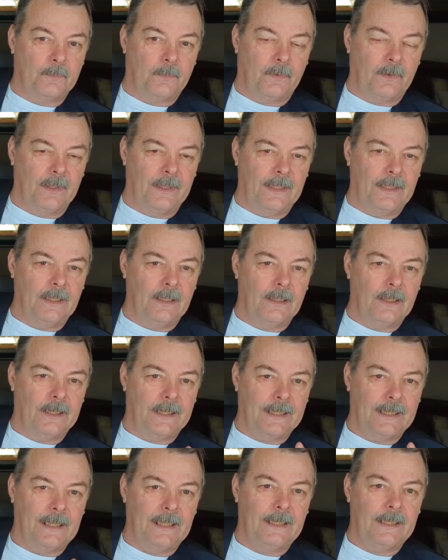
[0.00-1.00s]
playing
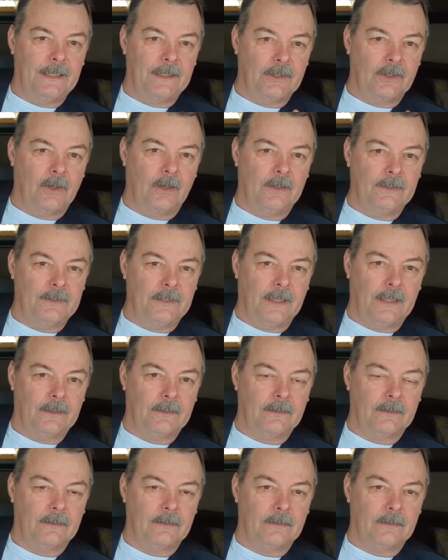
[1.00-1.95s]
Canadian content.